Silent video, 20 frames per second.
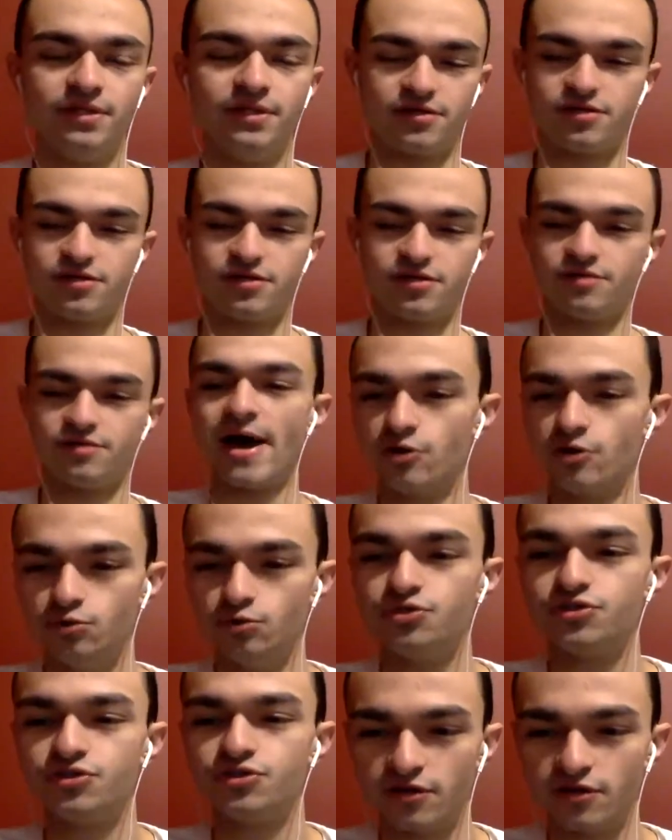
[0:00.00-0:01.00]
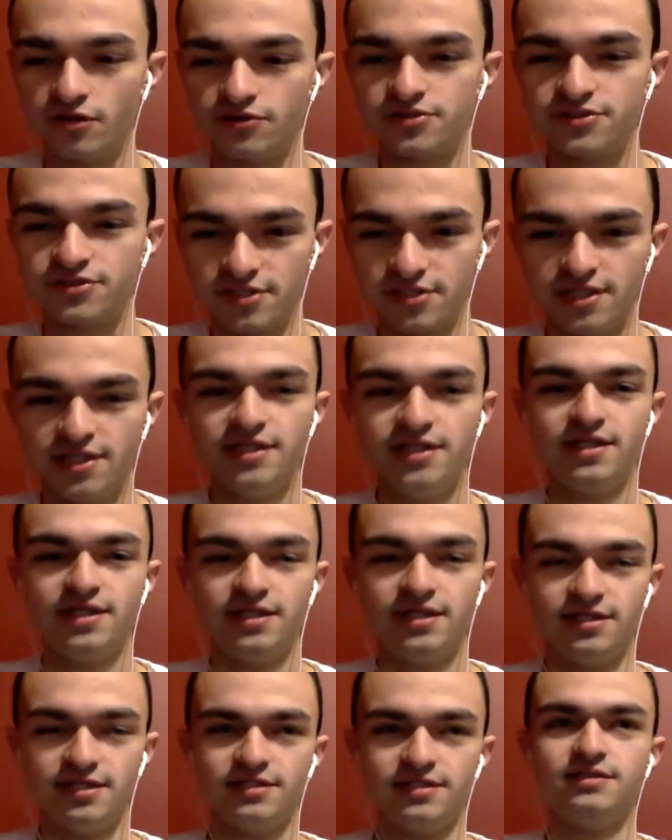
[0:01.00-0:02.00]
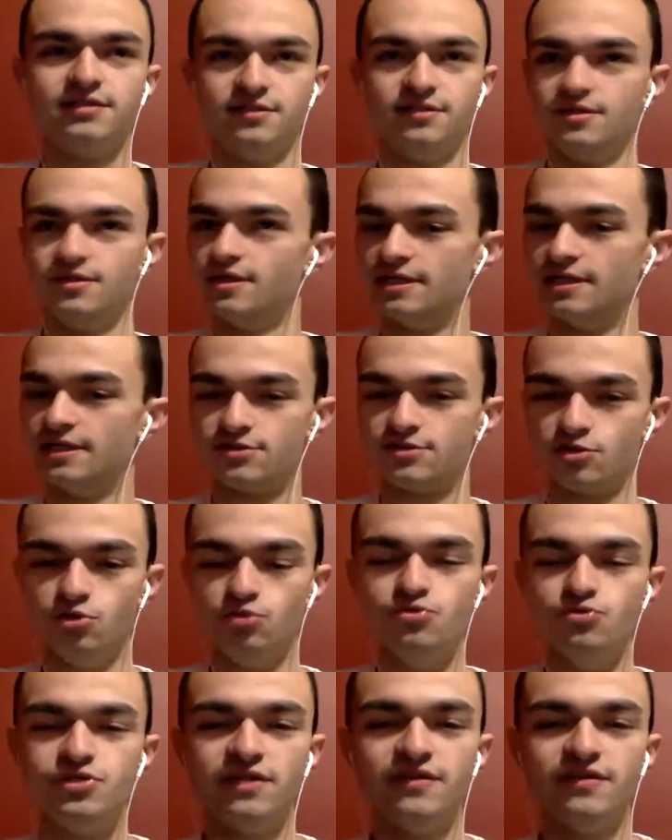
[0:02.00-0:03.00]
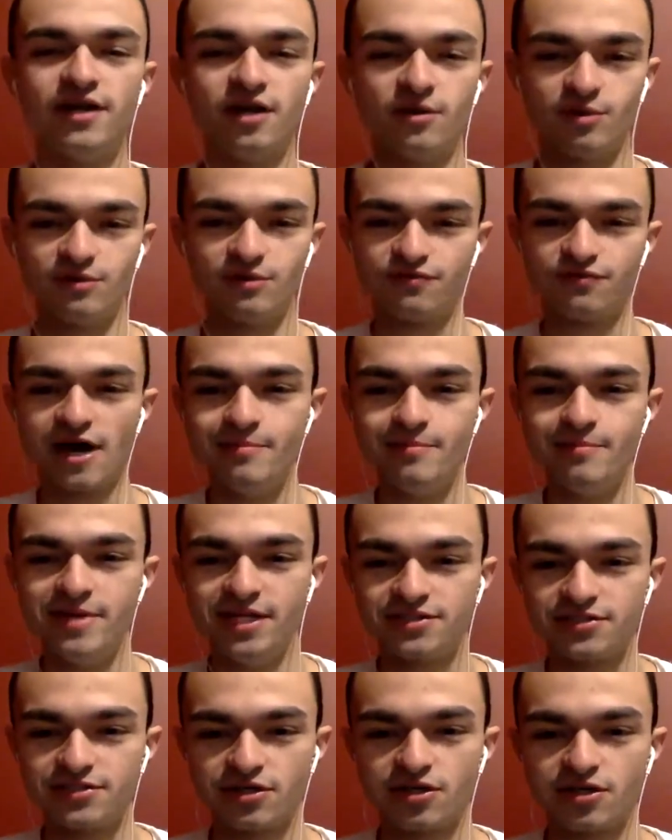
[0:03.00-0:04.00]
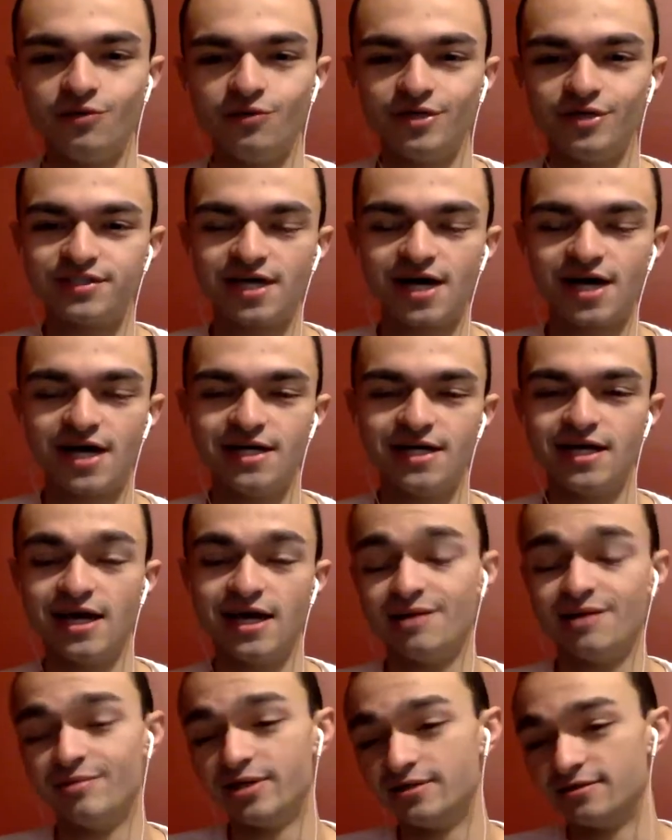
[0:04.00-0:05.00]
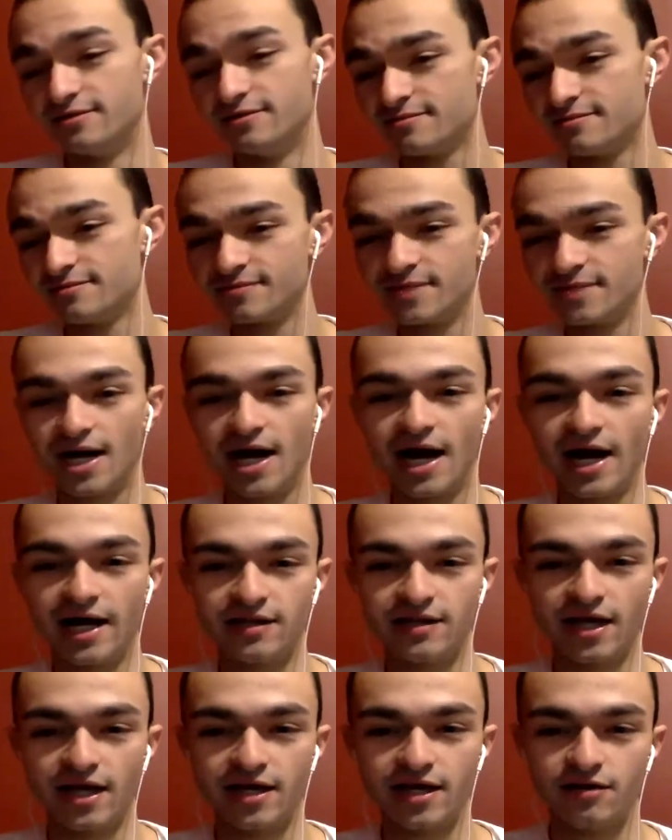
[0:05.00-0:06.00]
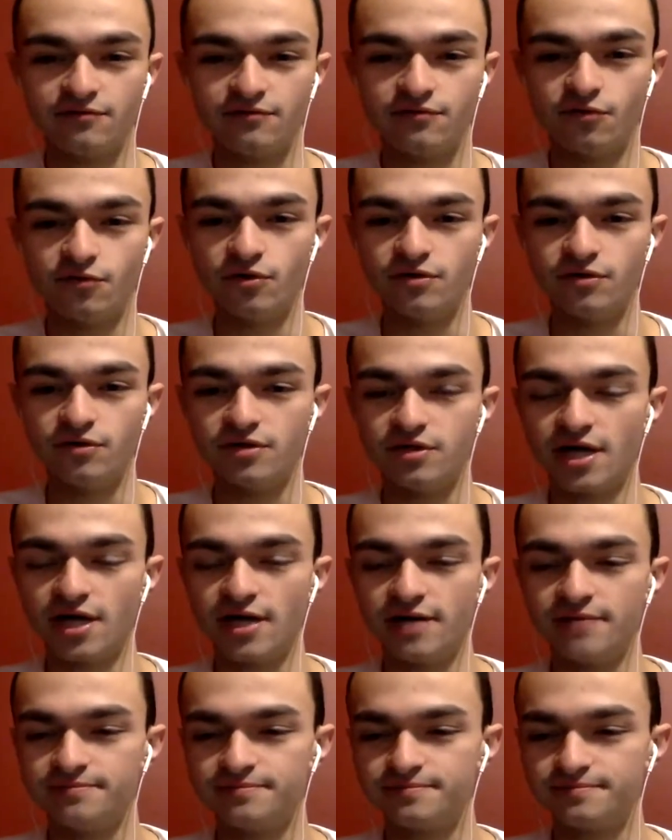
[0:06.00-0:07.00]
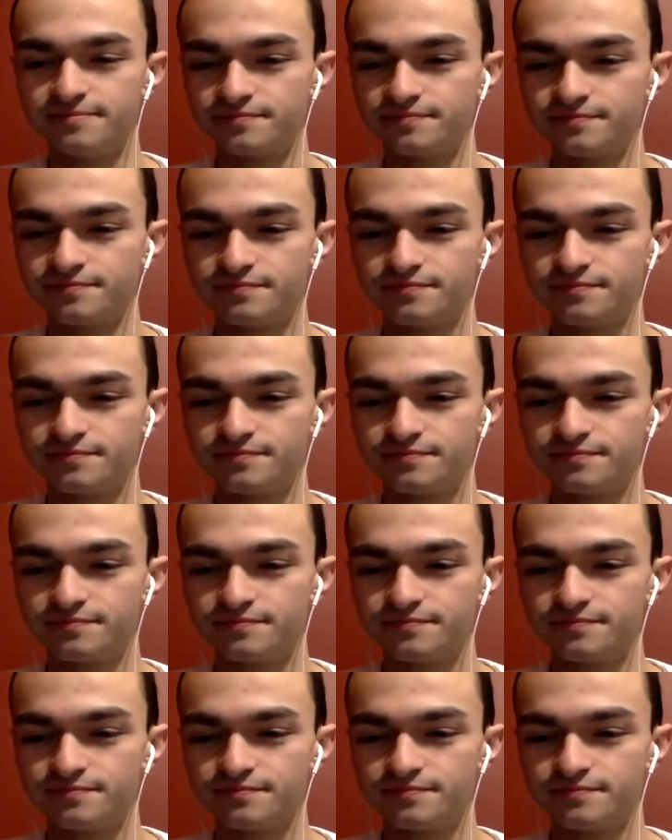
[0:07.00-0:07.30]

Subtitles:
Doesn't matter who starts. It's who's in there with 5 minutes to go in a tied game. And I like our 4 a lot.